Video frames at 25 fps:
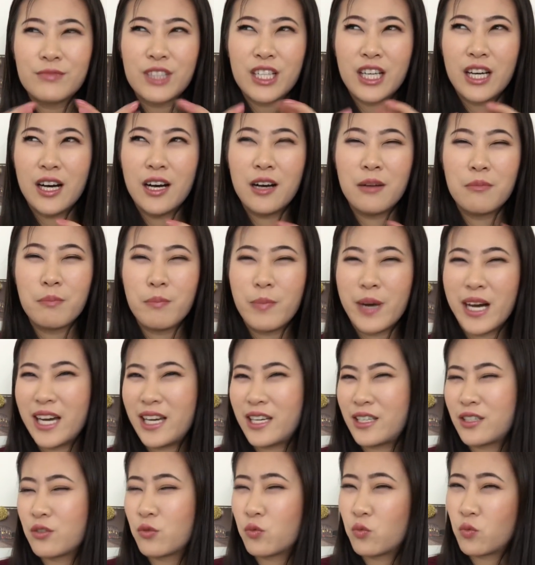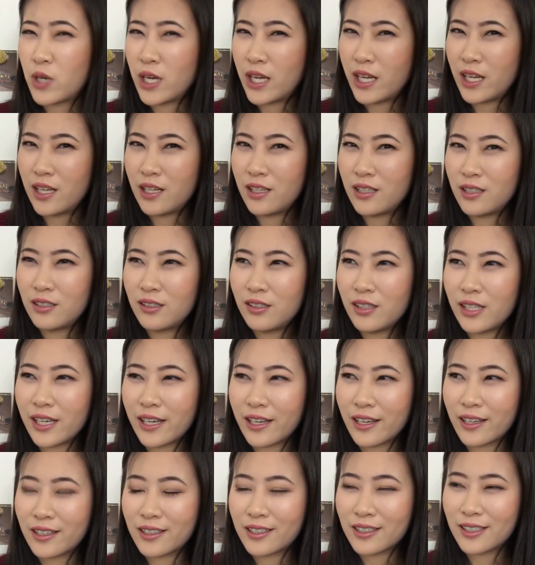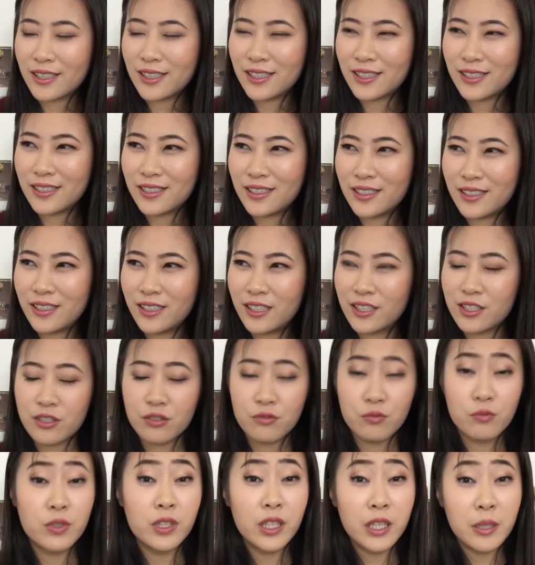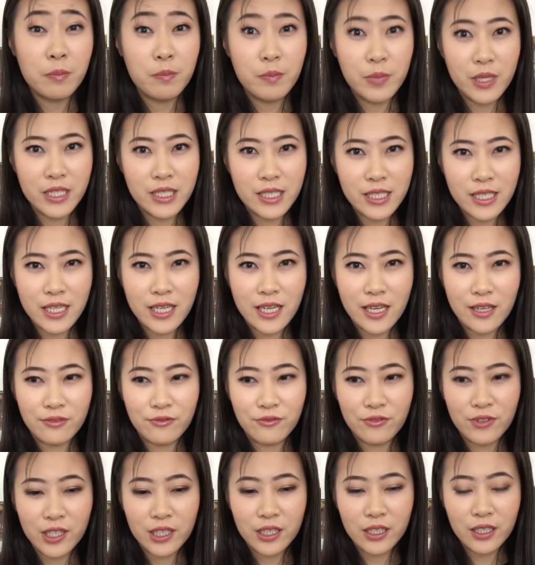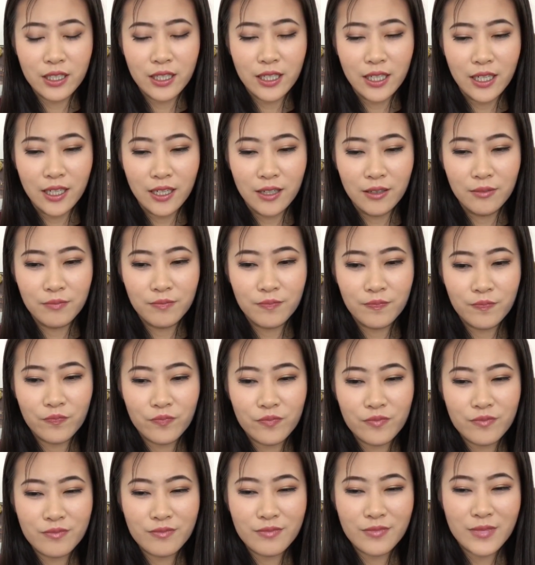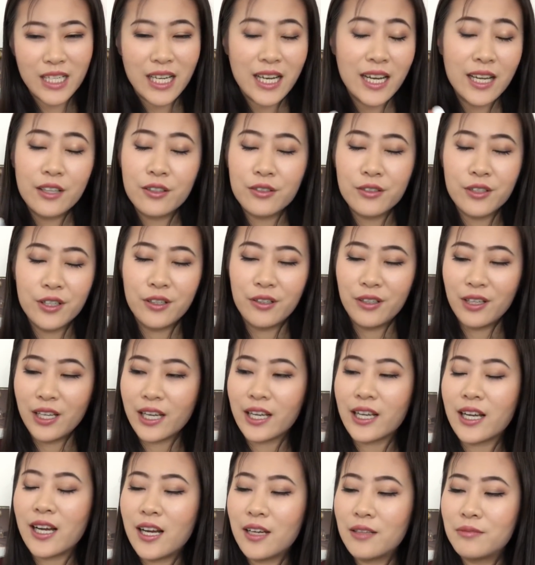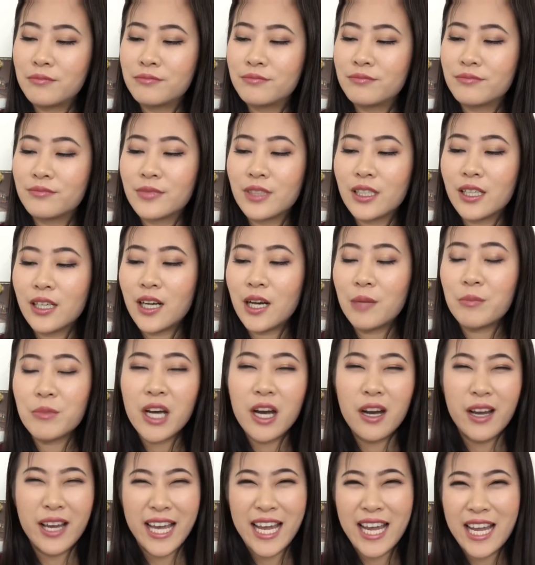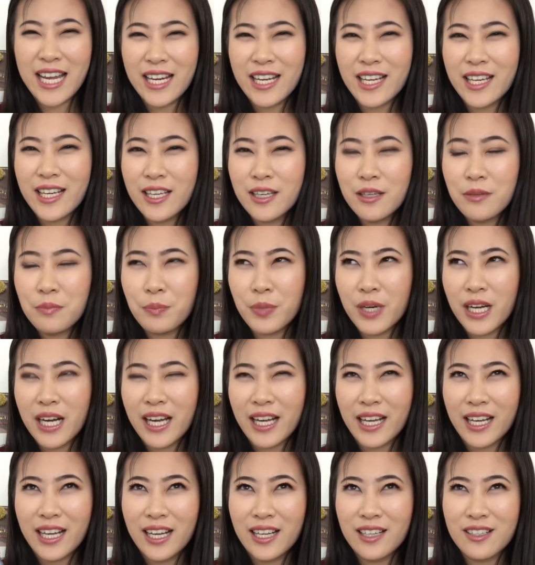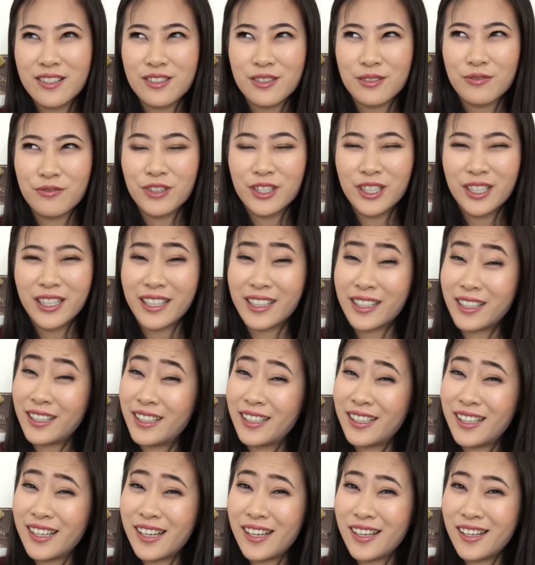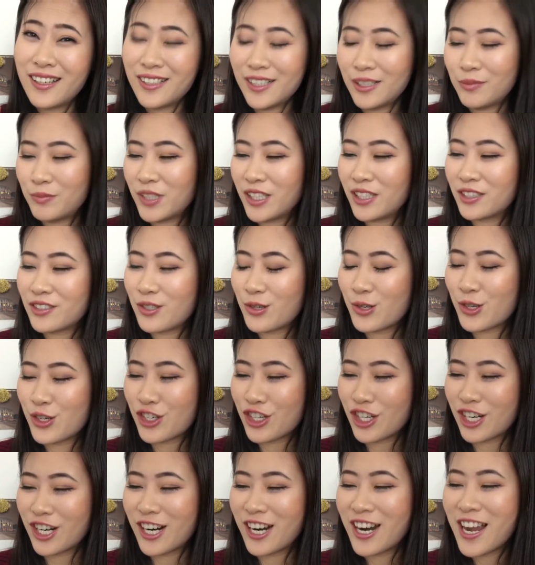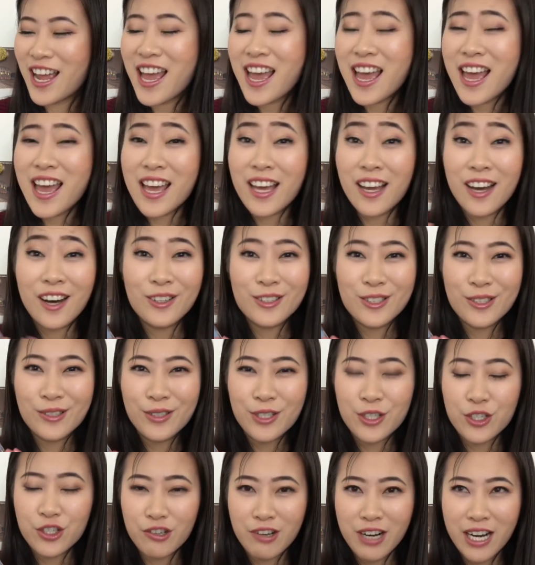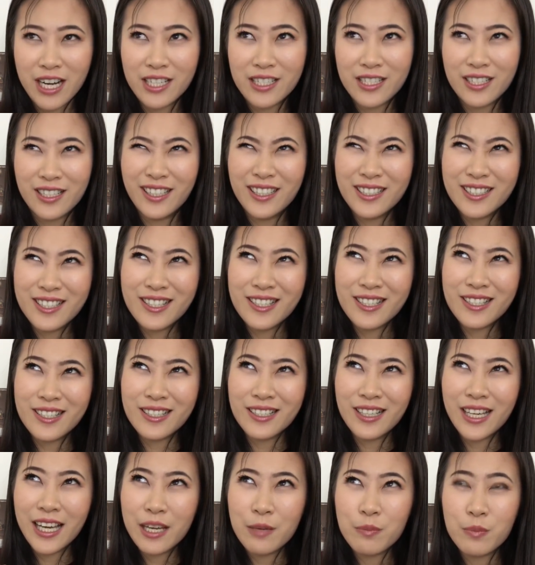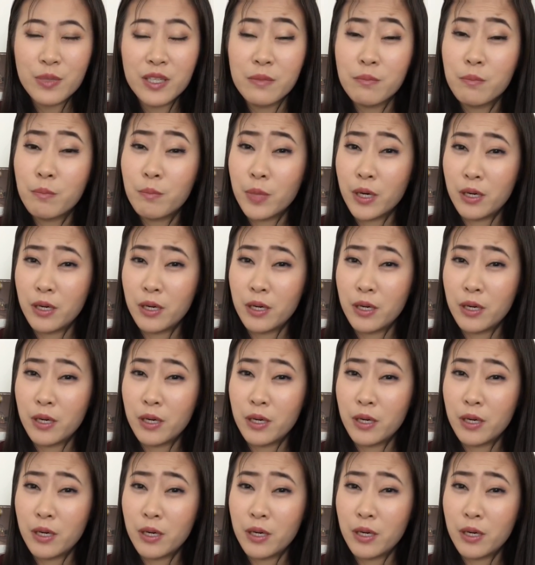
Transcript: combined well. Like, it's really busy, I feel. I don't know, like I'm not hating it, but I kind of just feel like, I'm not too sure. And also it dried a slight bit